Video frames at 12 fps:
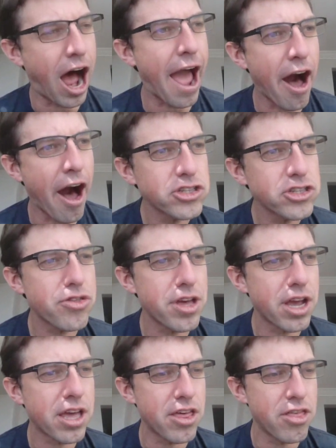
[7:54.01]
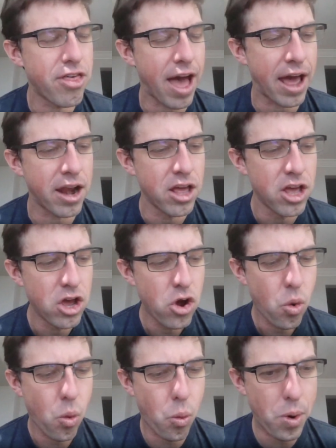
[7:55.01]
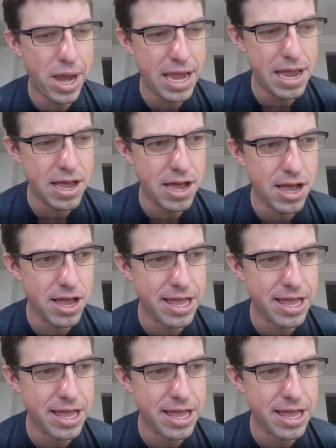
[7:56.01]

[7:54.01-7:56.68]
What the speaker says: I also think that we